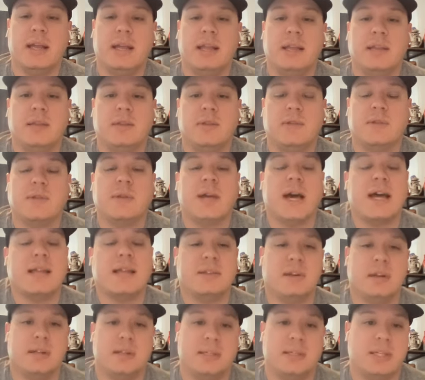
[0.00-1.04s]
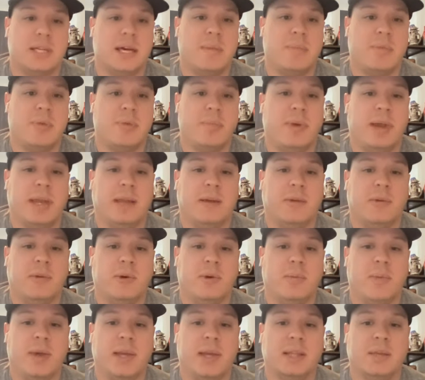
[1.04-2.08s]
those guys that are at the top of the pecking
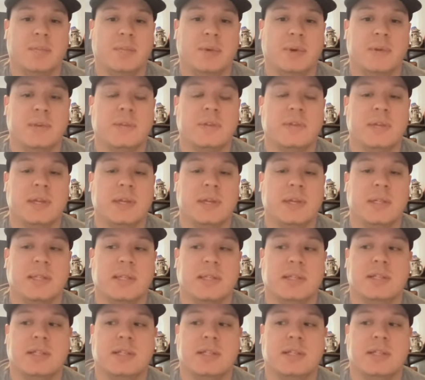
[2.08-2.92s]
order make the most sense.